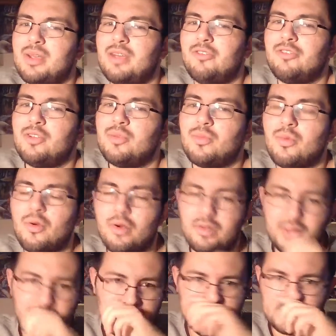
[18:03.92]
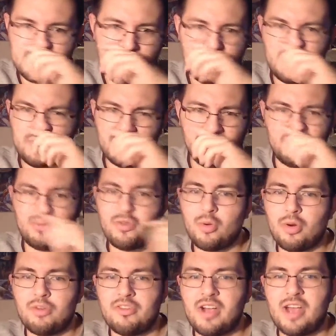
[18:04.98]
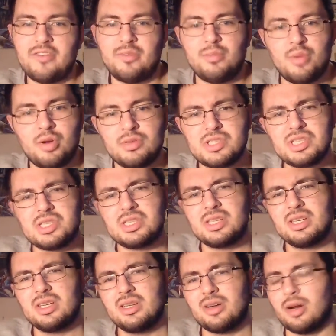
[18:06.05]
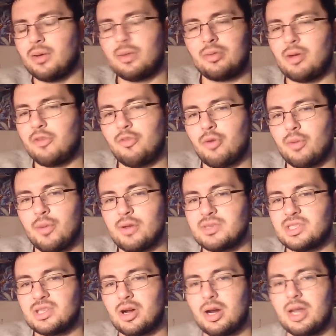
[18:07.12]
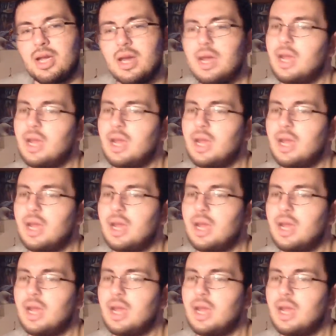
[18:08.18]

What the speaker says: a few more of these, maybe 4 or 5 at most. Or 3 or 4 at most, sorry.